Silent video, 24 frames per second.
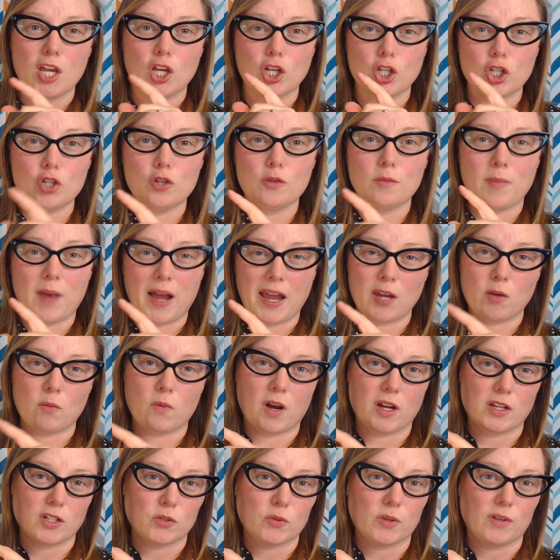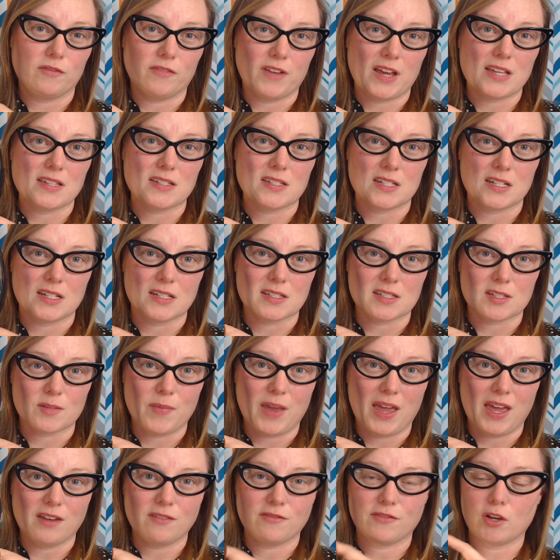you might want to invest in some
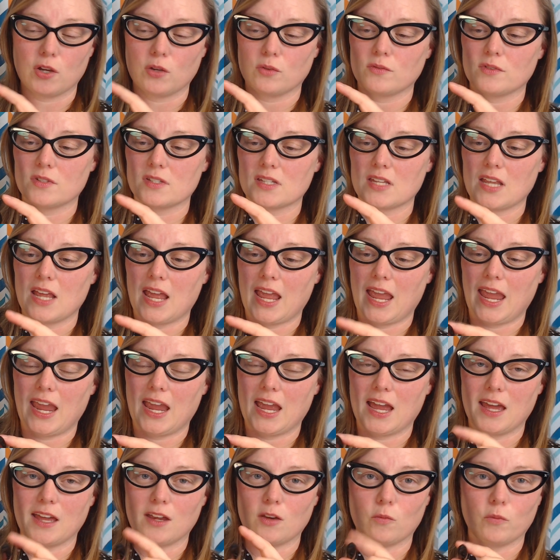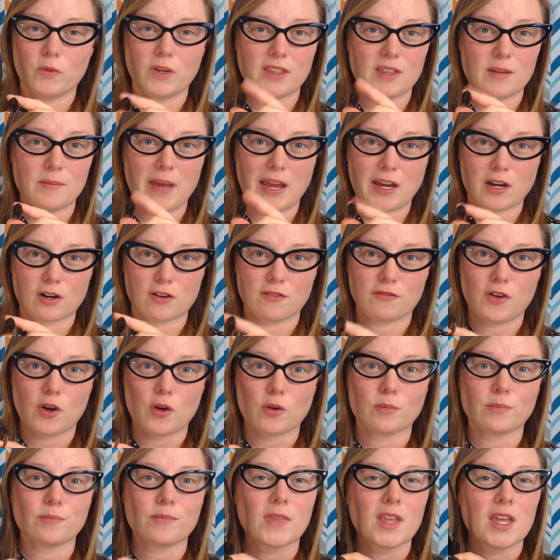headphones and with a
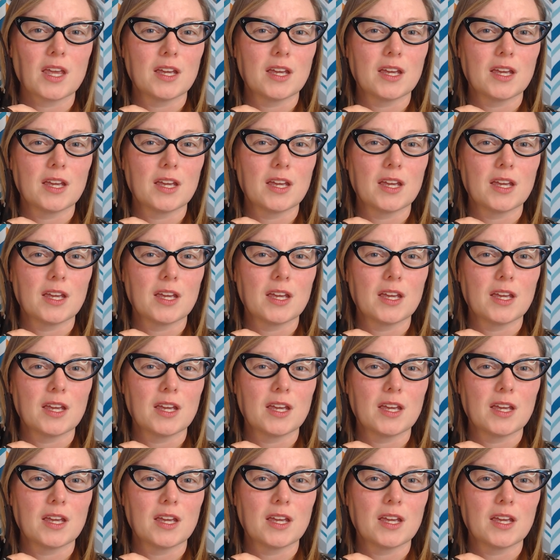microphone